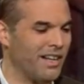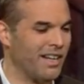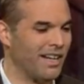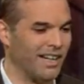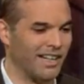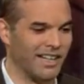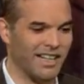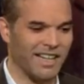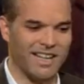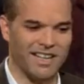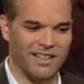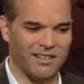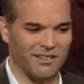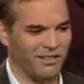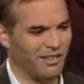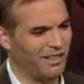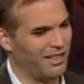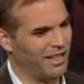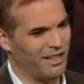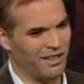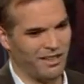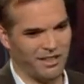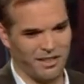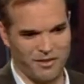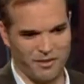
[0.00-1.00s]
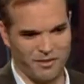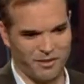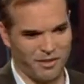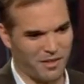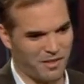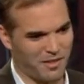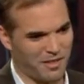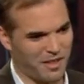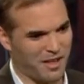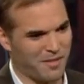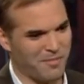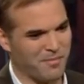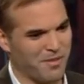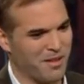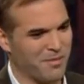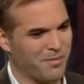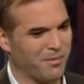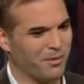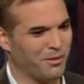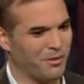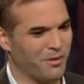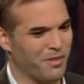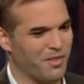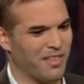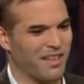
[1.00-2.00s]
Again, these are the same
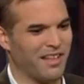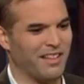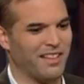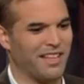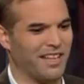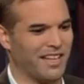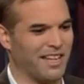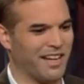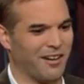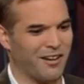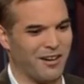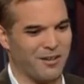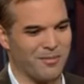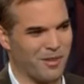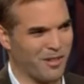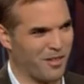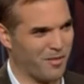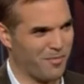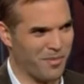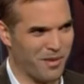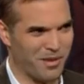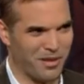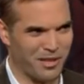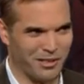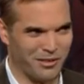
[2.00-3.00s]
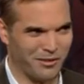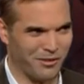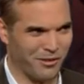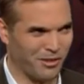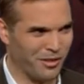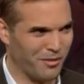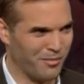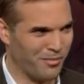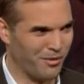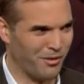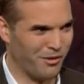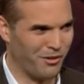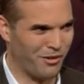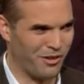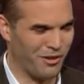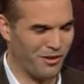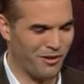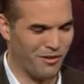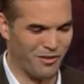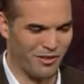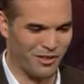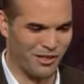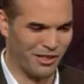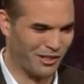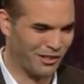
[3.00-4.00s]
people who said they cared about spending during the Bush
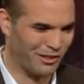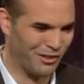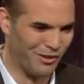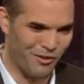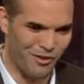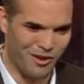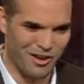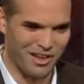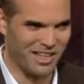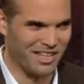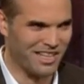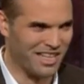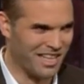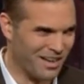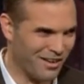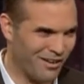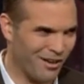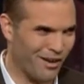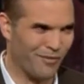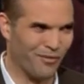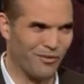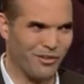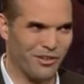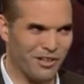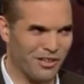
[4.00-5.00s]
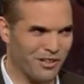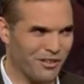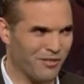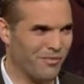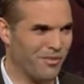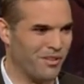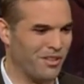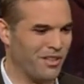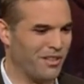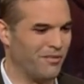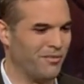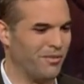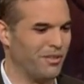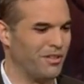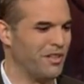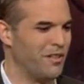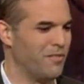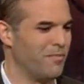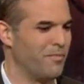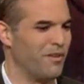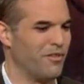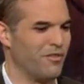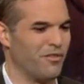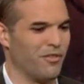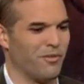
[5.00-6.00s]
years and ignored it year after year when these
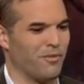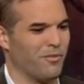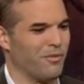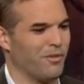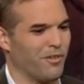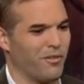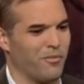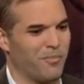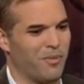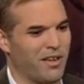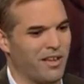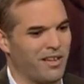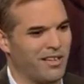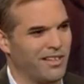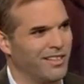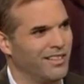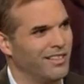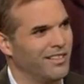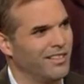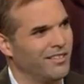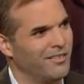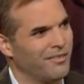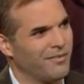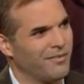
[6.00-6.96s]
budgets were expanded.